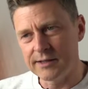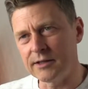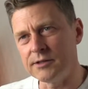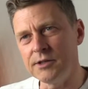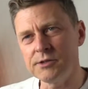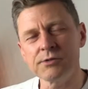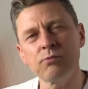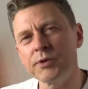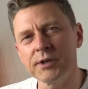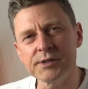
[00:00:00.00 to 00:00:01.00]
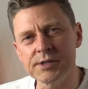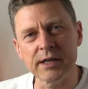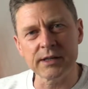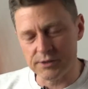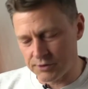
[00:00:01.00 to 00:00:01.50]
that you just wouldn't
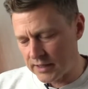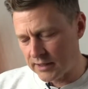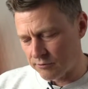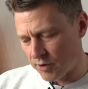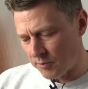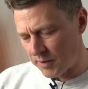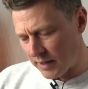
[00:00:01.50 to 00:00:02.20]
see in a training room.